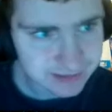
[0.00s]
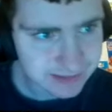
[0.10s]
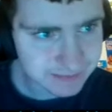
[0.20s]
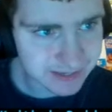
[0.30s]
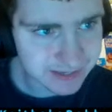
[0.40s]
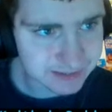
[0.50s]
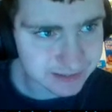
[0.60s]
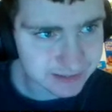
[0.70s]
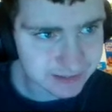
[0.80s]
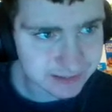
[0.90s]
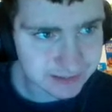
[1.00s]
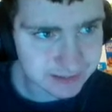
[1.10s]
I'm guessing uh,